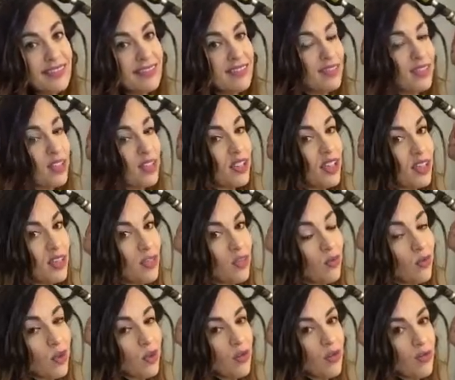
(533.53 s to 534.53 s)
for like
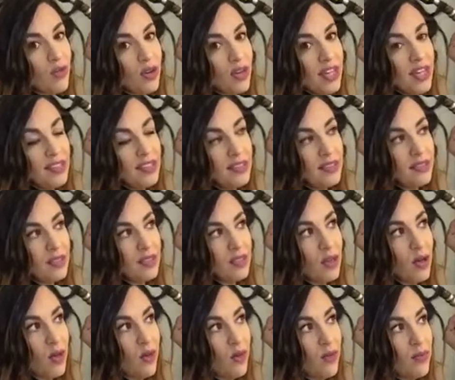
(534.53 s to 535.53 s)
3 or 4 days.
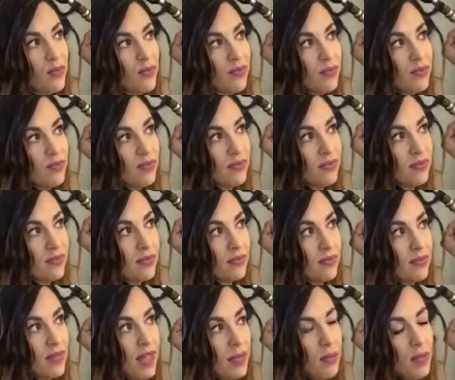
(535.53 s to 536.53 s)
So,
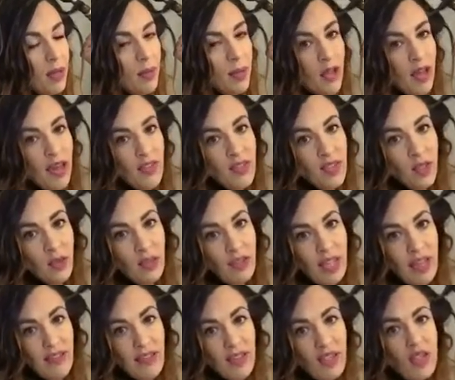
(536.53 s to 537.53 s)
and maybe I'll have to go
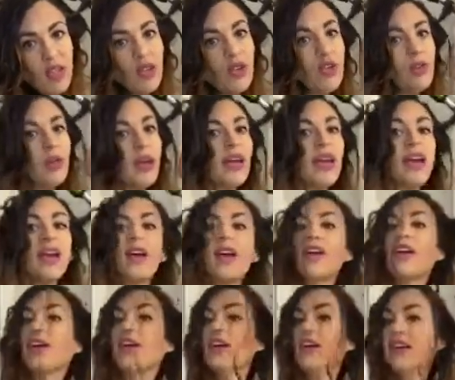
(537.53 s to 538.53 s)
live and show you my
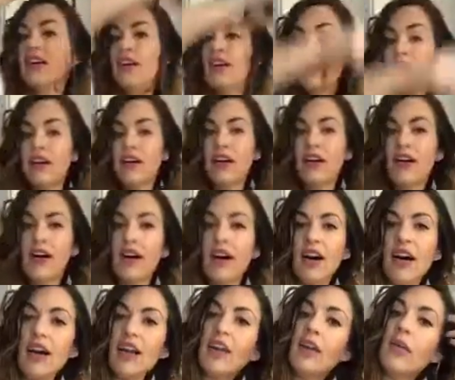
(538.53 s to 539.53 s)
hair
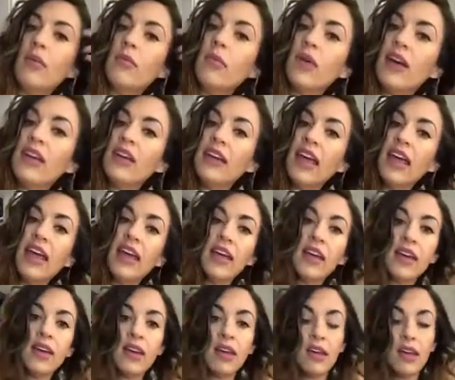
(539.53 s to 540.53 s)
on
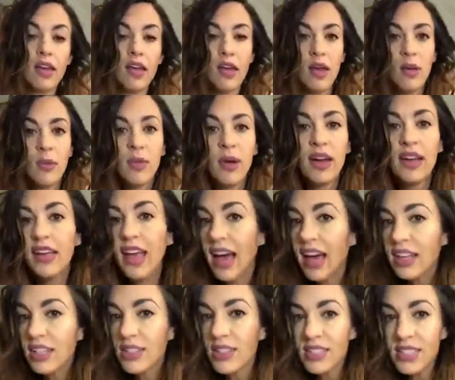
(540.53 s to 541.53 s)
Monday. But
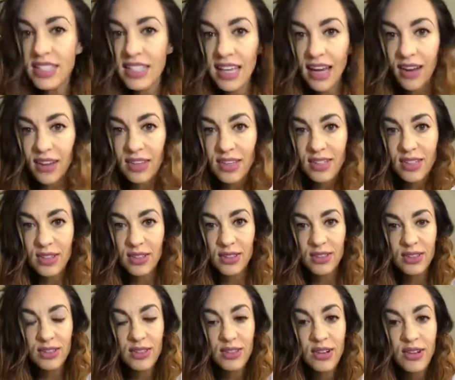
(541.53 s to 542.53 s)
yeah, do you see how these
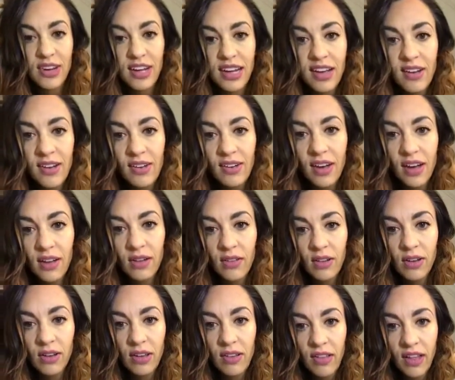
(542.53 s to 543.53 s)
curls are turning out? I
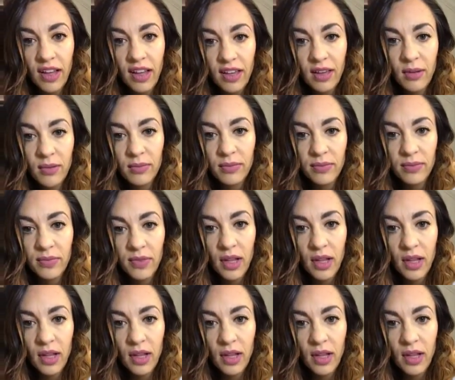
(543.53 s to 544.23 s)
really like them.